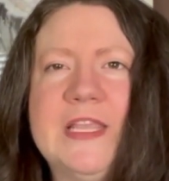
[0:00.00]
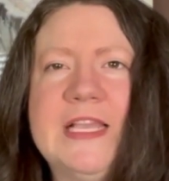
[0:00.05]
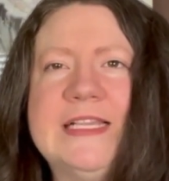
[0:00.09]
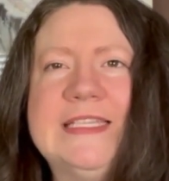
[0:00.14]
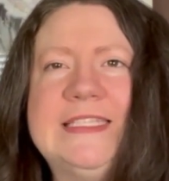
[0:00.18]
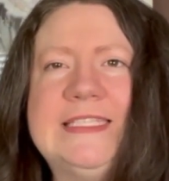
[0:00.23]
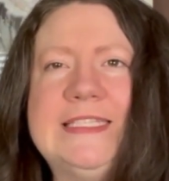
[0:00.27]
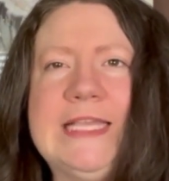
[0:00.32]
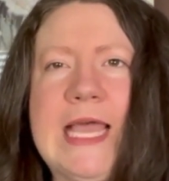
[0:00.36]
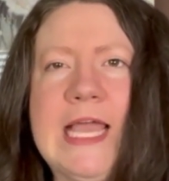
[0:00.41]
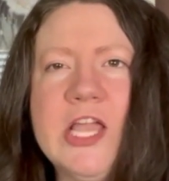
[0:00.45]

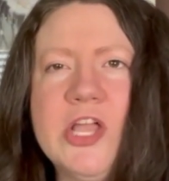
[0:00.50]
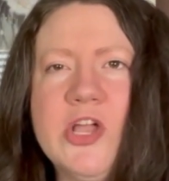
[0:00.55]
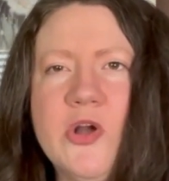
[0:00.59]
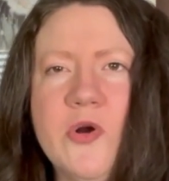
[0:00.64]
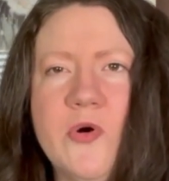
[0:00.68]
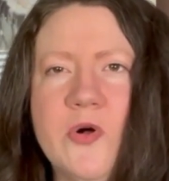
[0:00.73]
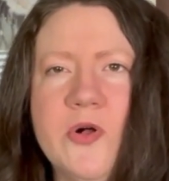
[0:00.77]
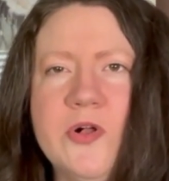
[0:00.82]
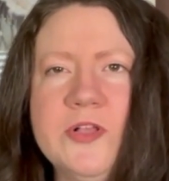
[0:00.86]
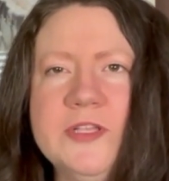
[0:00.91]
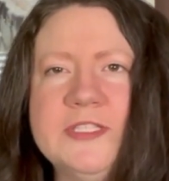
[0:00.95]
set
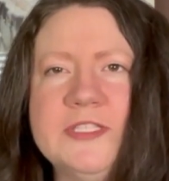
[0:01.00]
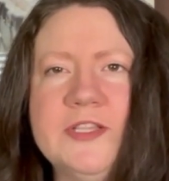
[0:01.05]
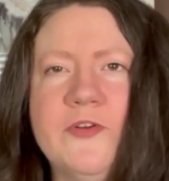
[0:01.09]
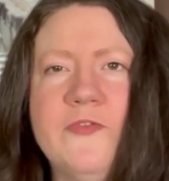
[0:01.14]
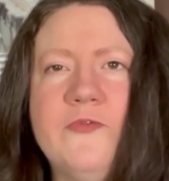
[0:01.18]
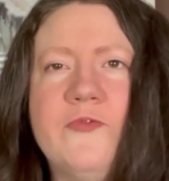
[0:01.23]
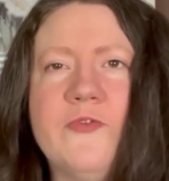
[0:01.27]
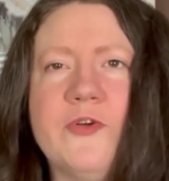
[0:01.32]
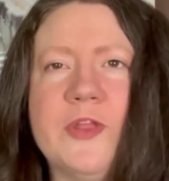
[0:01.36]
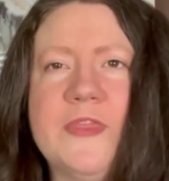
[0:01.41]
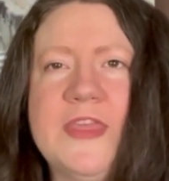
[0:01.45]
goals
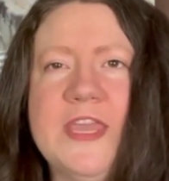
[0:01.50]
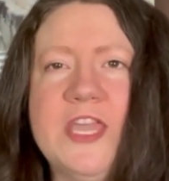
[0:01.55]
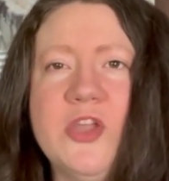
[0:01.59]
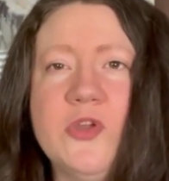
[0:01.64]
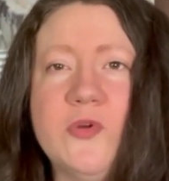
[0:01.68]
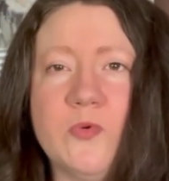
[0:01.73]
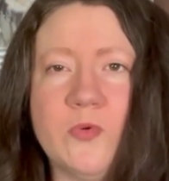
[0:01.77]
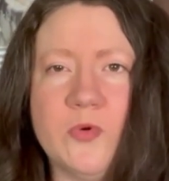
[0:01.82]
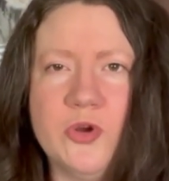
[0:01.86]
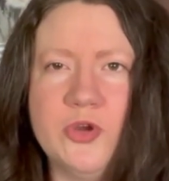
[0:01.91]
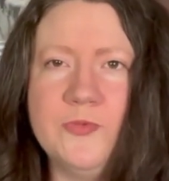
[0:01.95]
for the
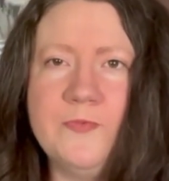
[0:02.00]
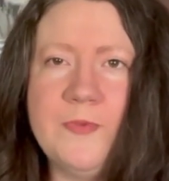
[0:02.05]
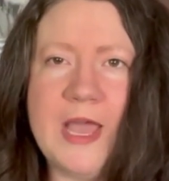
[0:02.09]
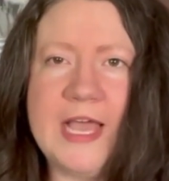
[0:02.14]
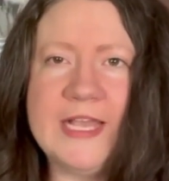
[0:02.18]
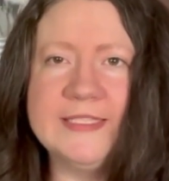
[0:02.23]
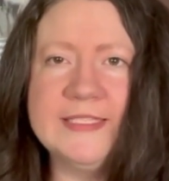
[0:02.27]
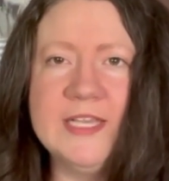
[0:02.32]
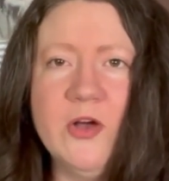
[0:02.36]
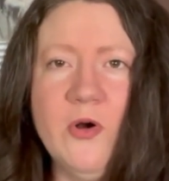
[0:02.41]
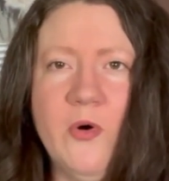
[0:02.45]
group
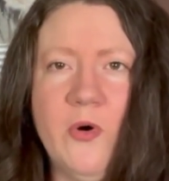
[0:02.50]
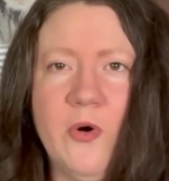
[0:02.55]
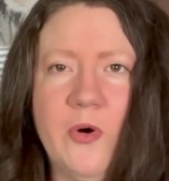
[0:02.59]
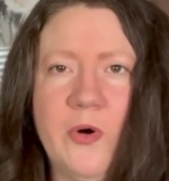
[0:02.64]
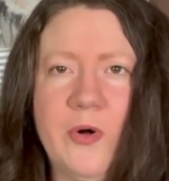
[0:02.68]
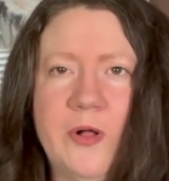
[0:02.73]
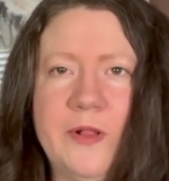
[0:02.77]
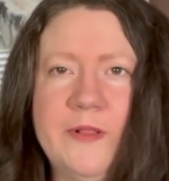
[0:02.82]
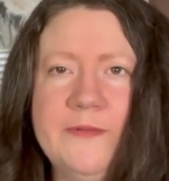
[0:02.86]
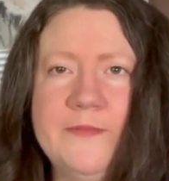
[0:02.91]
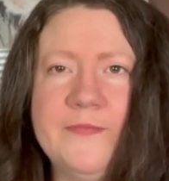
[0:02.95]
as a
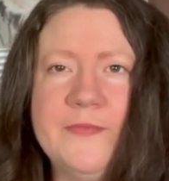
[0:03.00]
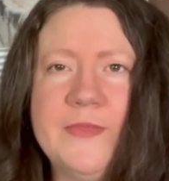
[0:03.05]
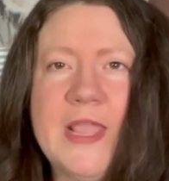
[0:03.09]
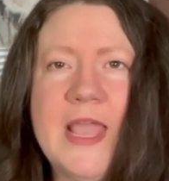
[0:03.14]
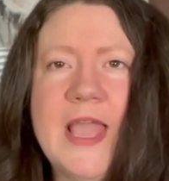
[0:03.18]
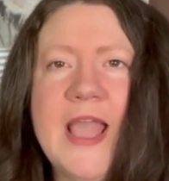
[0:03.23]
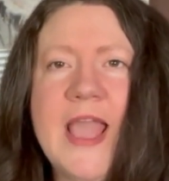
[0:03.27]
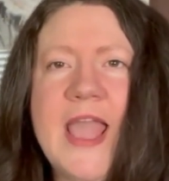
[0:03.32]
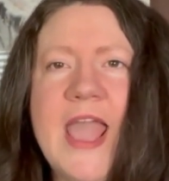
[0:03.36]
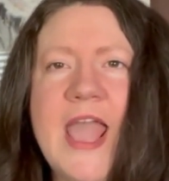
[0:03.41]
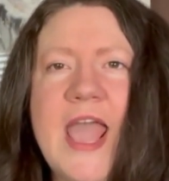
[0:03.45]
whole,
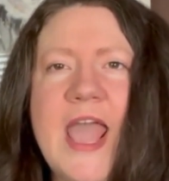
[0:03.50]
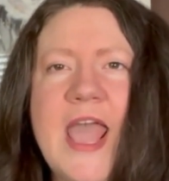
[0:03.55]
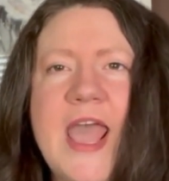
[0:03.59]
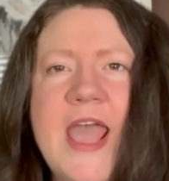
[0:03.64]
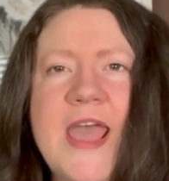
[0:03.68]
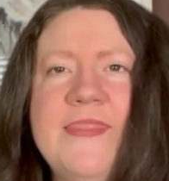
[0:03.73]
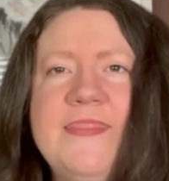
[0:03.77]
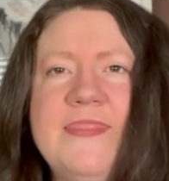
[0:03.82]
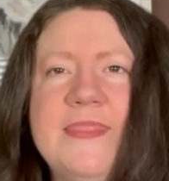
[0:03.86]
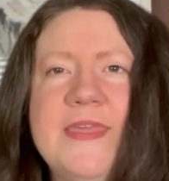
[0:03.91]
and